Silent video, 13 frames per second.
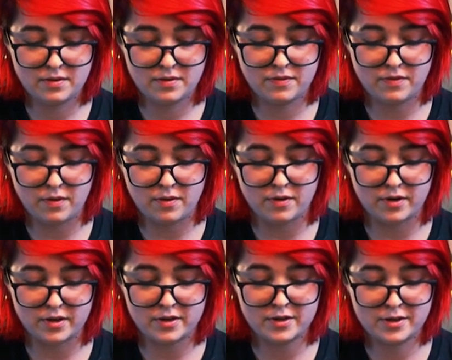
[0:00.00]

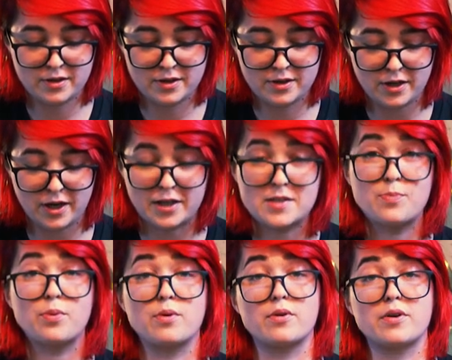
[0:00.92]
for
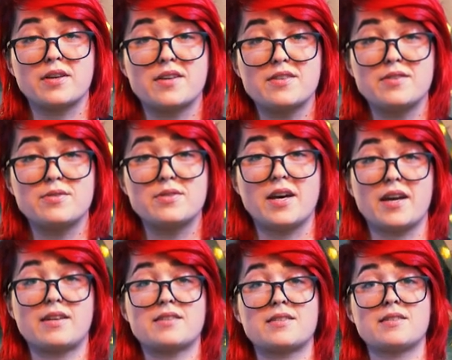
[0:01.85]
exploring new
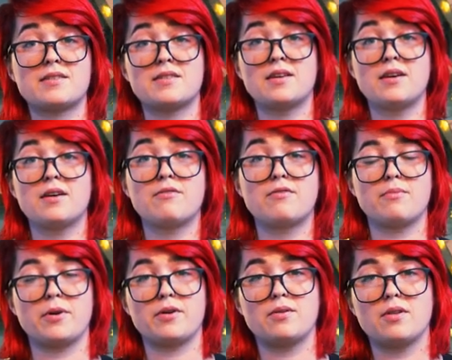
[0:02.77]
decks for
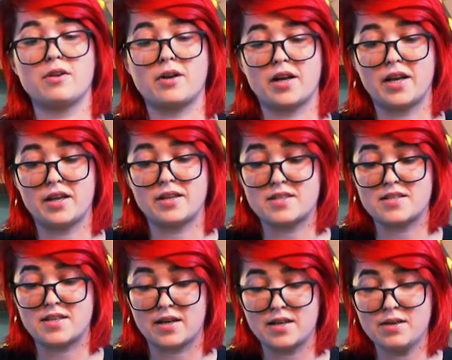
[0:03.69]
my own learning and
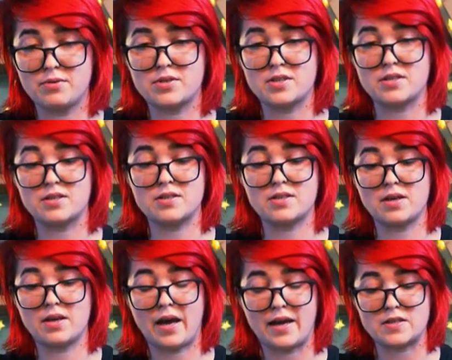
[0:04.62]
study, which is
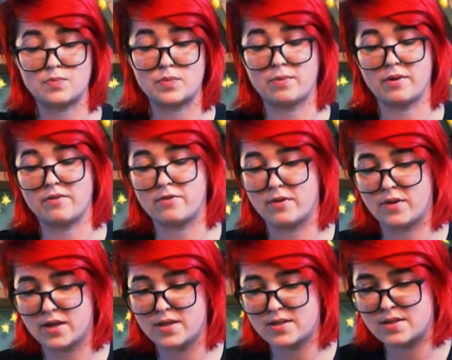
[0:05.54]
has been my
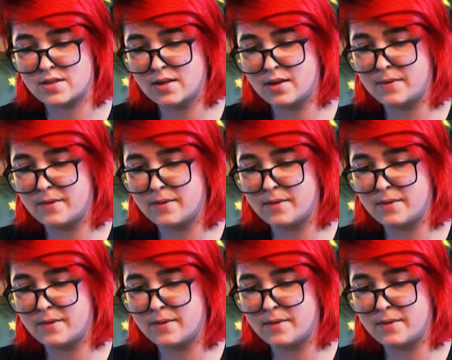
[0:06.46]
focus